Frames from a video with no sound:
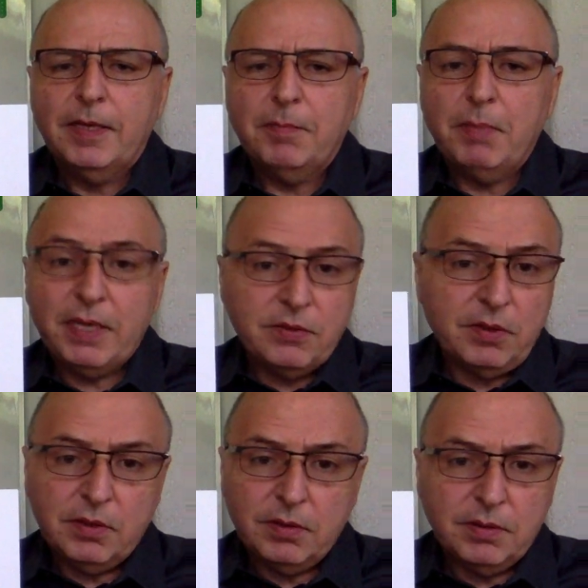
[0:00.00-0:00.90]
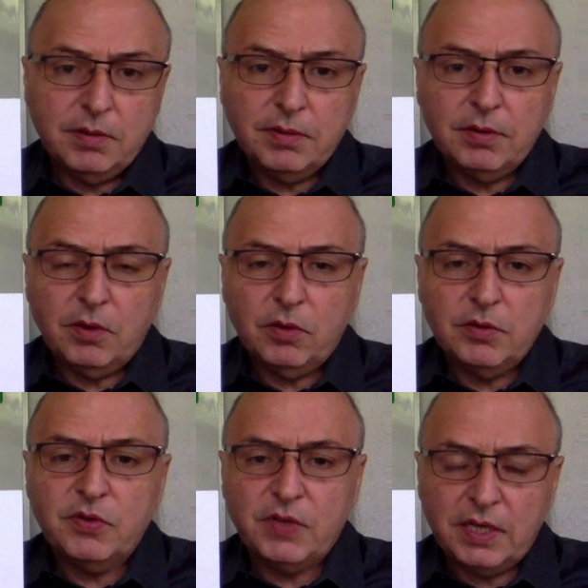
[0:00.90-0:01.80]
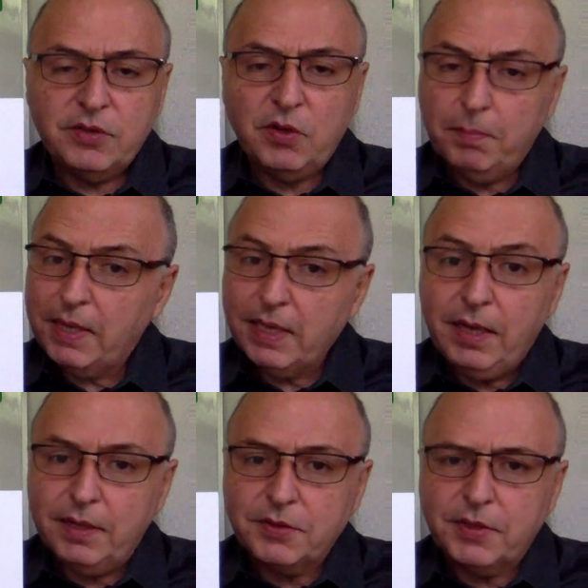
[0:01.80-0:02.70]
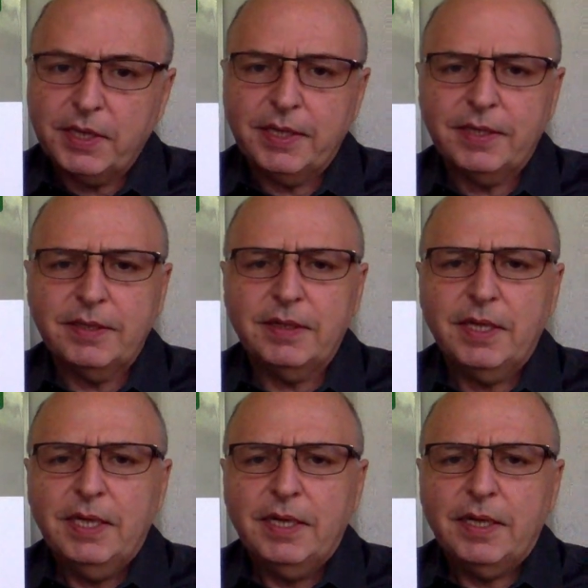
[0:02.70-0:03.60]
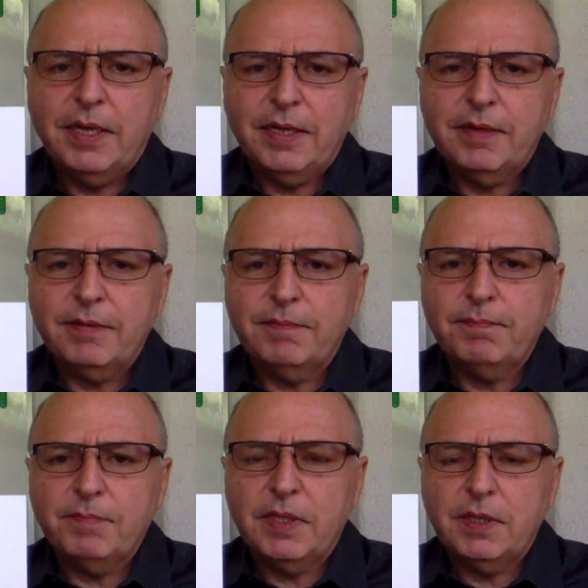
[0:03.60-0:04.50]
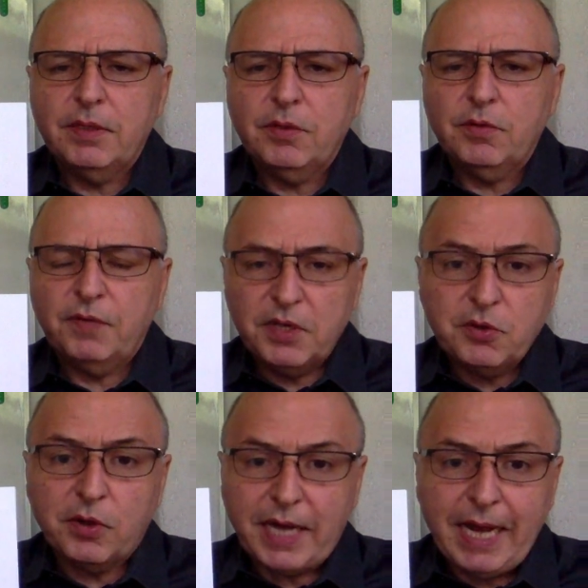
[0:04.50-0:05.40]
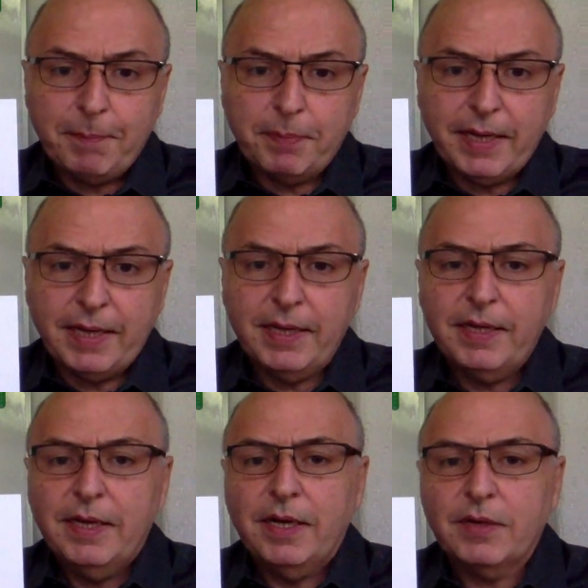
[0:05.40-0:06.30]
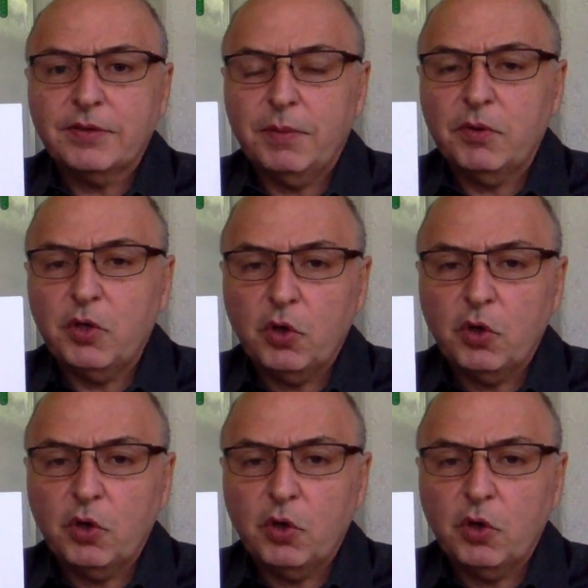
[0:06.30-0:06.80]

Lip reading: based on studies on biology, and Fricio Capra are some of the